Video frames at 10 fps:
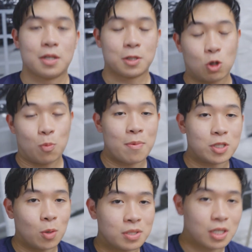So we're pretty
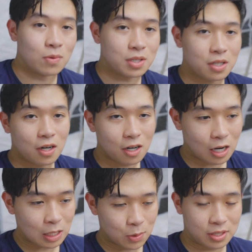much almost done with the car
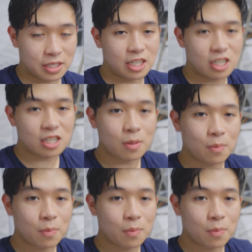as we sit here